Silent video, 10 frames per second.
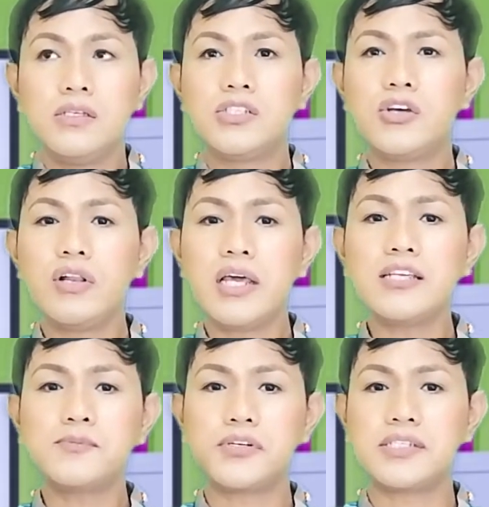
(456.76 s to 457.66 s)
So let
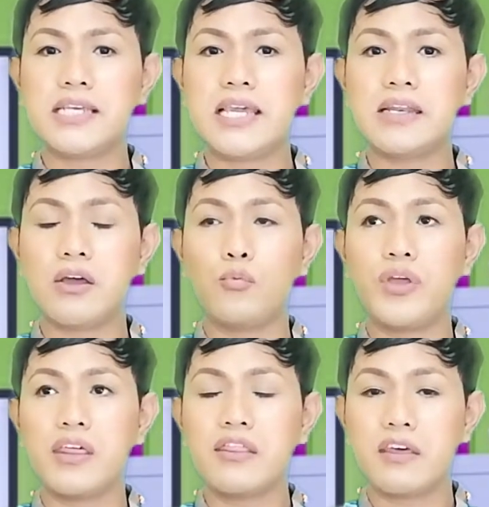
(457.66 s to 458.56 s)
us proceed
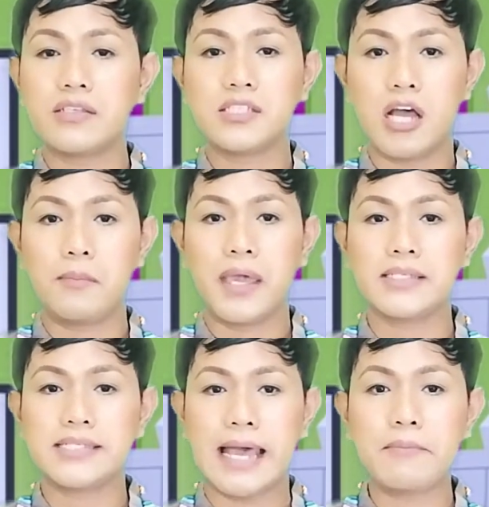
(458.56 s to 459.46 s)
with some
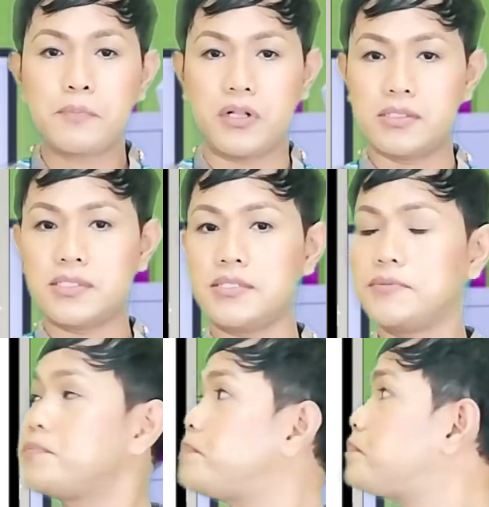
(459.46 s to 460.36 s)
examples.